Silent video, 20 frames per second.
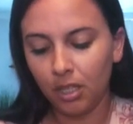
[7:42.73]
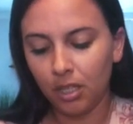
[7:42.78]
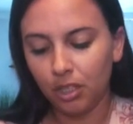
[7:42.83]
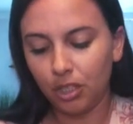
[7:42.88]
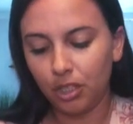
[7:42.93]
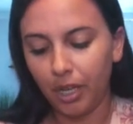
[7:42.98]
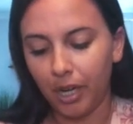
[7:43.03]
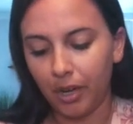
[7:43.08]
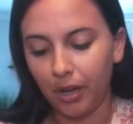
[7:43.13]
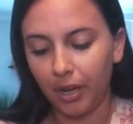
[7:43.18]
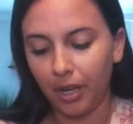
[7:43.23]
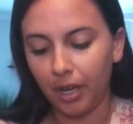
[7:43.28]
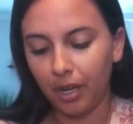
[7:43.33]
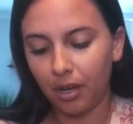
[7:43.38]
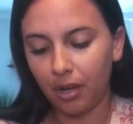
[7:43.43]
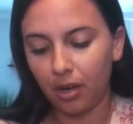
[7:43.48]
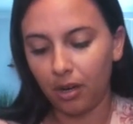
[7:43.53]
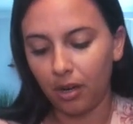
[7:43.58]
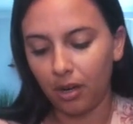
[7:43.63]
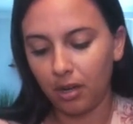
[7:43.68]
Chariot
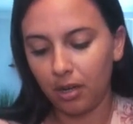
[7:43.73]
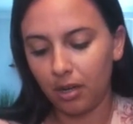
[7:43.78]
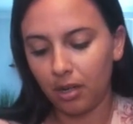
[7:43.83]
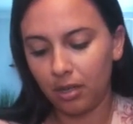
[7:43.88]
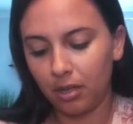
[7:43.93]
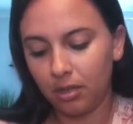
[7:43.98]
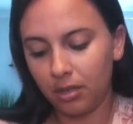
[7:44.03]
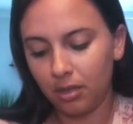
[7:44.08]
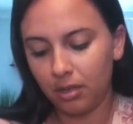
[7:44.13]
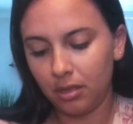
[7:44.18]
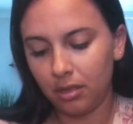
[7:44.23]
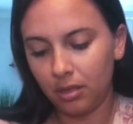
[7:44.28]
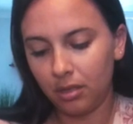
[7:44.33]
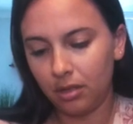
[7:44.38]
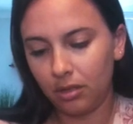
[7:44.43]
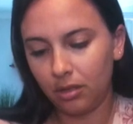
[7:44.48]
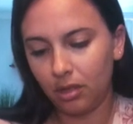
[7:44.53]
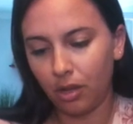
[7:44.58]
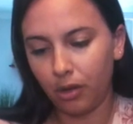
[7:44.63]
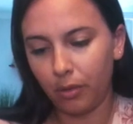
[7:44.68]
card.
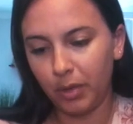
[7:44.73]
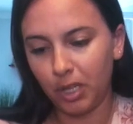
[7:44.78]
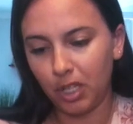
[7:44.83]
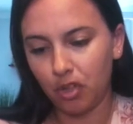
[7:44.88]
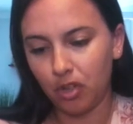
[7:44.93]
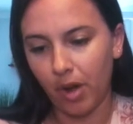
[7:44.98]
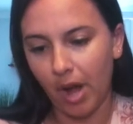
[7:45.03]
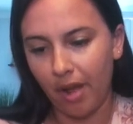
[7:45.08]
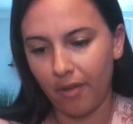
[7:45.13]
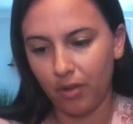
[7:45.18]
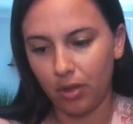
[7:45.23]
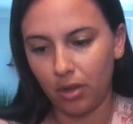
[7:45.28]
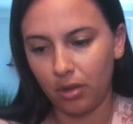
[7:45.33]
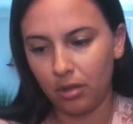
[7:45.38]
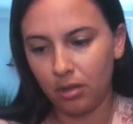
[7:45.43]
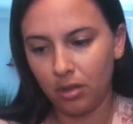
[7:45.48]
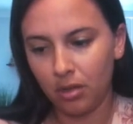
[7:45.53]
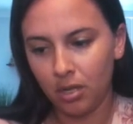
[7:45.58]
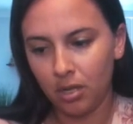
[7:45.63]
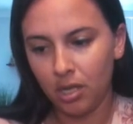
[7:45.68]
This could be travel.
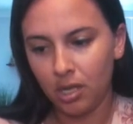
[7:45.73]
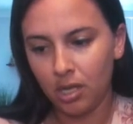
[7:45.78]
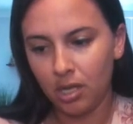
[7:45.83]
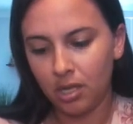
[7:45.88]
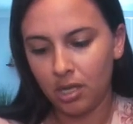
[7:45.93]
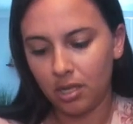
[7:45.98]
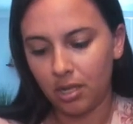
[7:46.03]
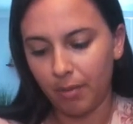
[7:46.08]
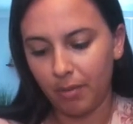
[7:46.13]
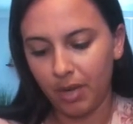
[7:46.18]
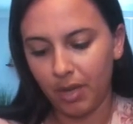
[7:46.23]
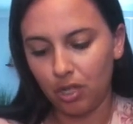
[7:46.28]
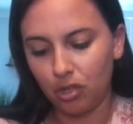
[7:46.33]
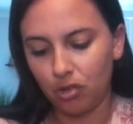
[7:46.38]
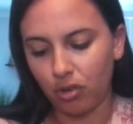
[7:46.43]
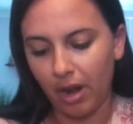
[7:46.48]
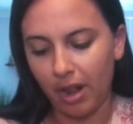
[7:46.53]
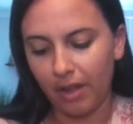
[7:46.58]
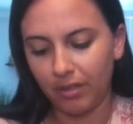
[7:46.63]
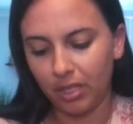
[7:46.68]
Somebody
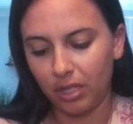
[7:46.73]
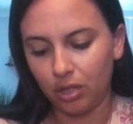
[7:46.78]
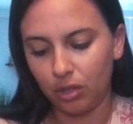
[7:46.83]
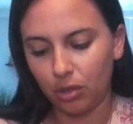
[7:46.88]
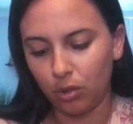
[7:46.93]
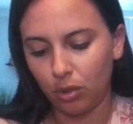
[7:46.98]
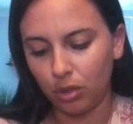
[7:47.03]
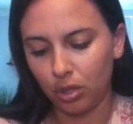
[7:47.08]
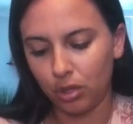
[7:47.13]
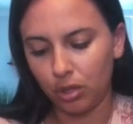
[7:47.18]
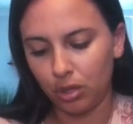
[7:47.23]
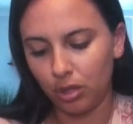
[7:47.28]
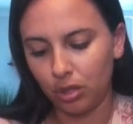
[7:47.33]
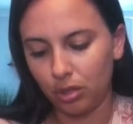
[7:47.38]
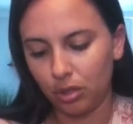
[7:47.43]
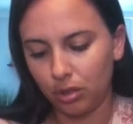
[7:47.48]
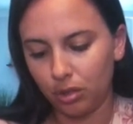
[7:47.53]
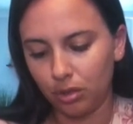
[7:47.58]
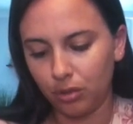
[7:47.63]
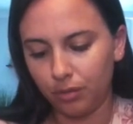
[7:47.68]
traveling towards
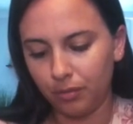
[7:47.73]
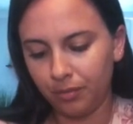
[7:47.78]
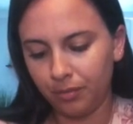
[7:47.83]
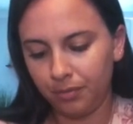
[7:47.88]
you.